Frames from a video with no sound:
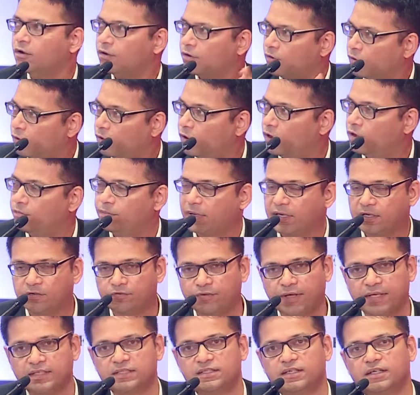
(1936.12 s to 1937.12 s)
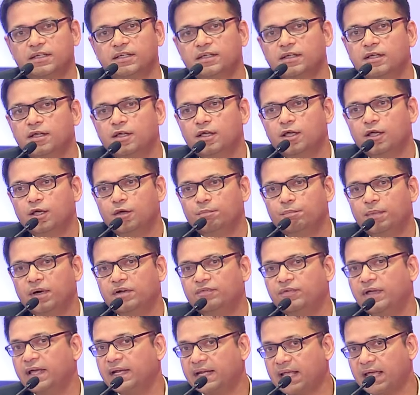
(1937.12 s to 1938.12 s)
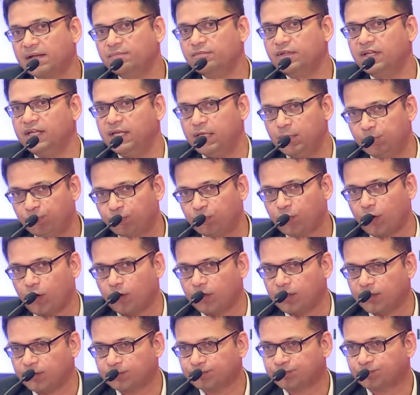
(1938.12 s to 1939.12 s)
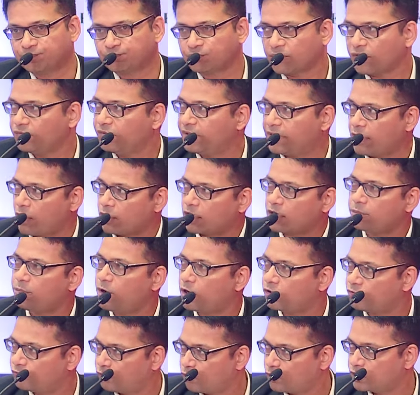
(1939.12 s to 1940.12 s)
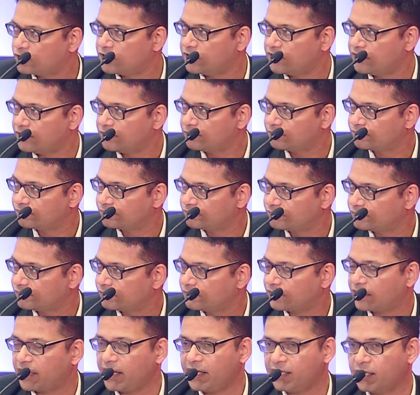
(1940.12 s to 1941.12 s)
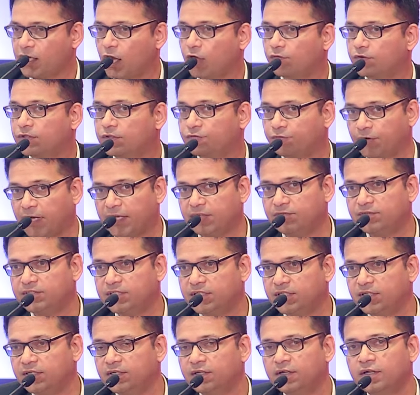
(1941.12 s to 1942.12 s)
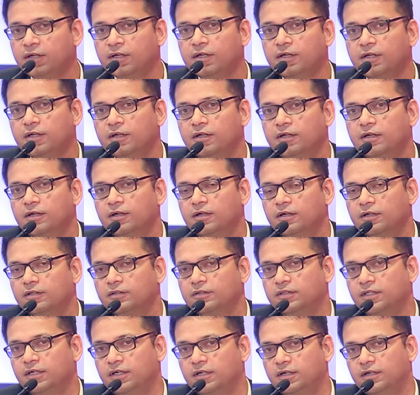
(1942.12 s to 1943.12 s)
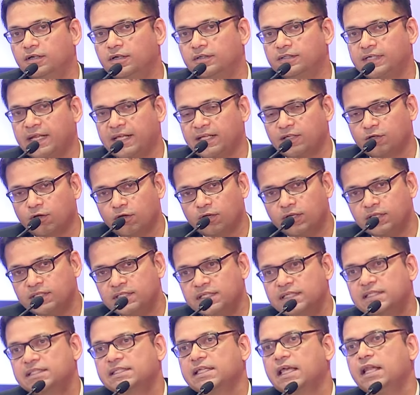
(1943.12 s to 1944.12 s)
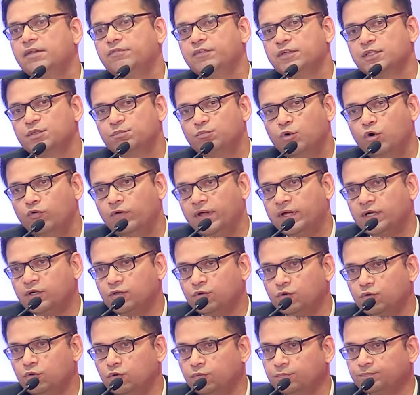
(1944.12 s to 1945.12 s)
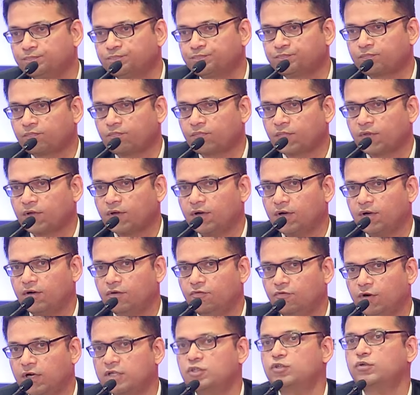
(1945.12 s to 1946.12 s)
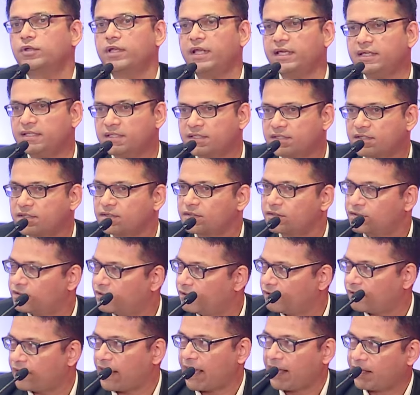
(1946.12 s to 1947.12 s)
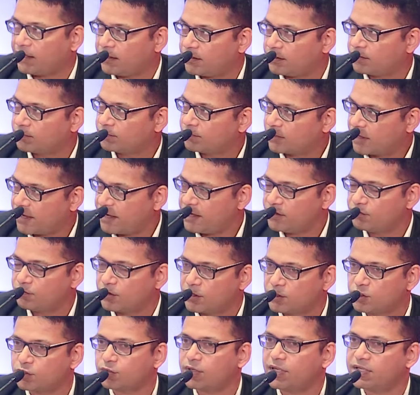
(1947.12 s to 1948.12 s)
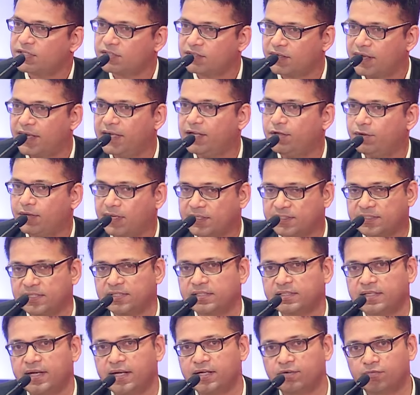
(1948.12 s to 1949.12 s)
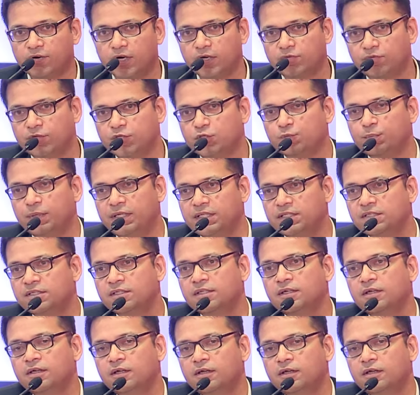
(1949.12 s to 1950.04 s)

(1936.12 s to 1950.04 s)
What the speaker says: old manufacturing. But where can we leapfrog? We talked about 4G, right? Now with 5G, the technology itself is moving to virtualized RAN, right? Virtualized radio access network, which means